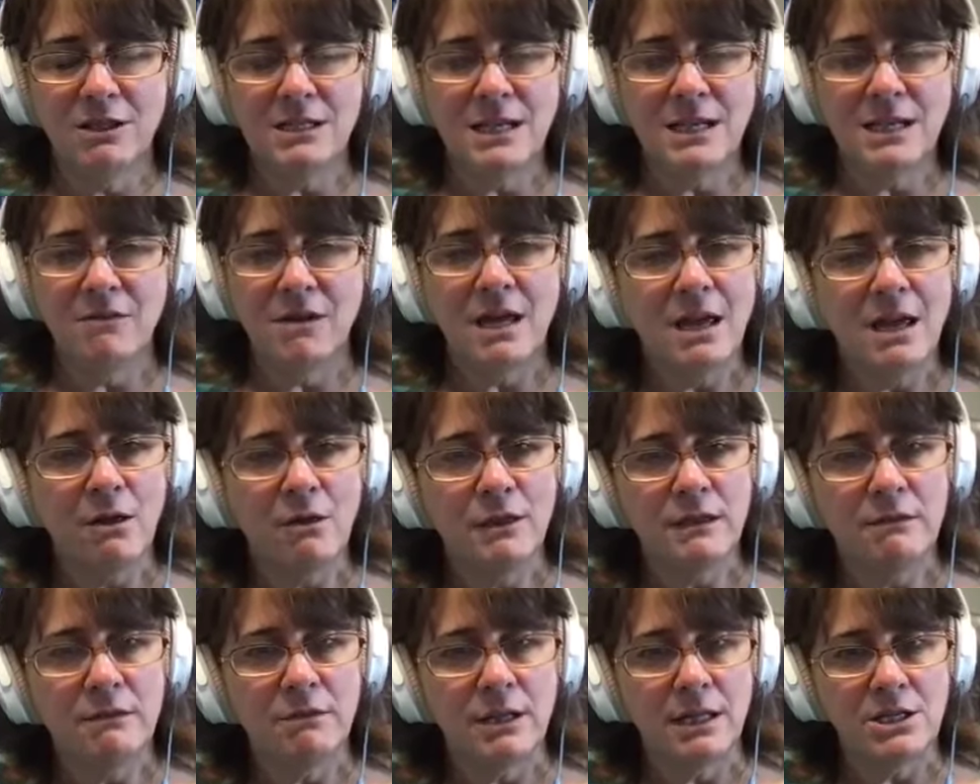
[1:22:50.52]
to have a
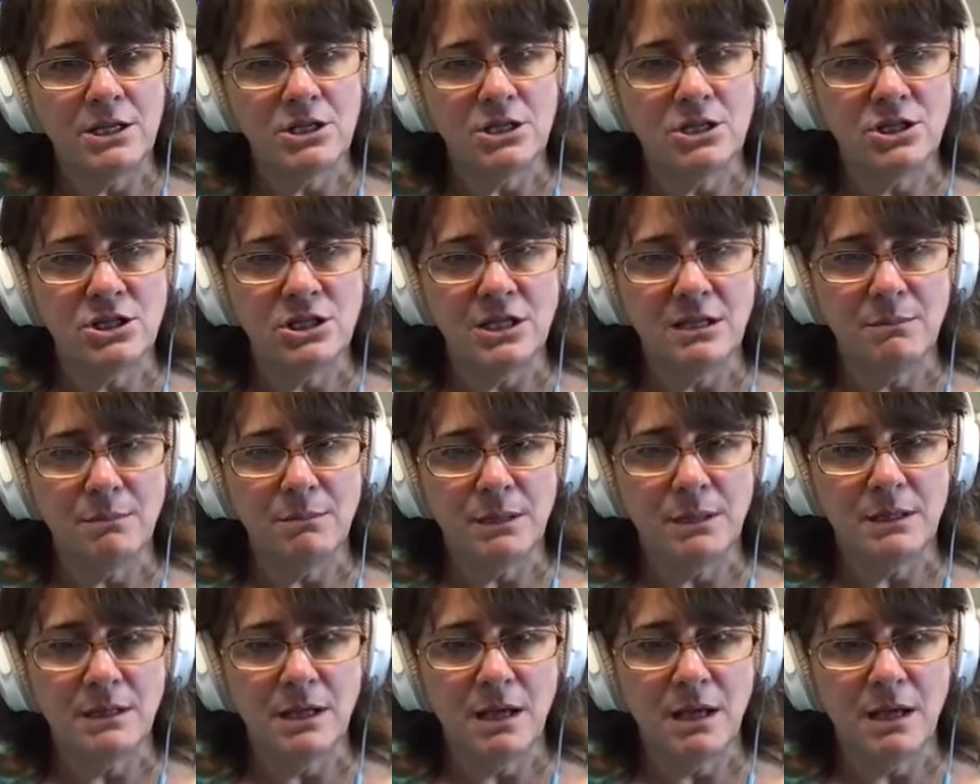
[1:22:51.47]
healthy relationship and